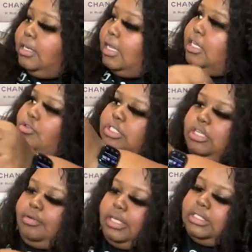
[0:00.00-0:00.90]
And then you
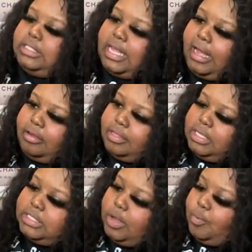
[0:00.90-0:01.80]
still can style
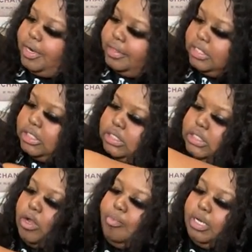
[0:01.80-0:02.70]
this and wear this
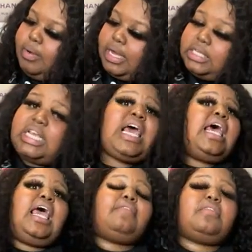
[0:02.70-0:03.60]
so many ways.
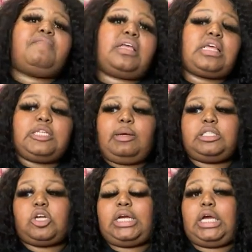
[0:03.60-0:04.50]
And then the fact that it's about to
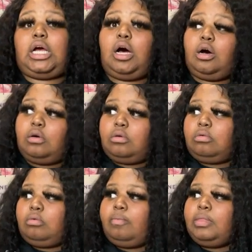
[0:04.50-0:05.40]
start getting
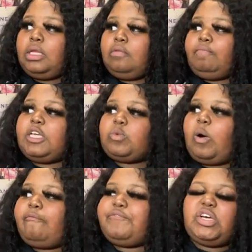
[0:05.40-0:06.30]
cold, this
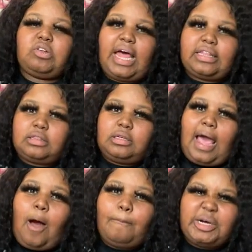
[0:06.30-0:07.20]
won't feel like
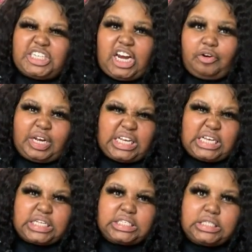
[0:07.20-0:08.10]
how much hair it
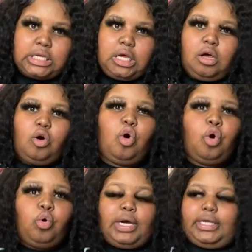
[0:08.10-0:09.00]
is
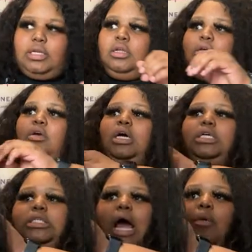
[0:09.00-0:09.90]
on.
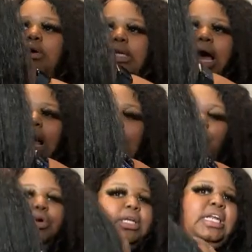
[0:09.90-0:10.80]
Because I
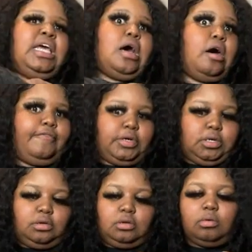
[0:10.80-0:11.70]
would never
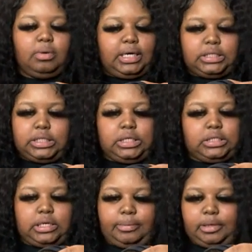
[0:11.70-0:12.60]
wear this in the
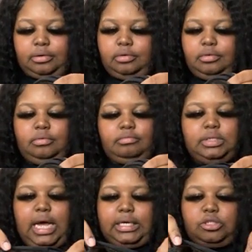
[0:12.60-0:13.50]
summer.
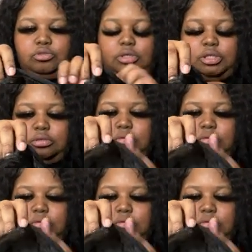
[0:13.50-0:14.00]
Not in Georgia.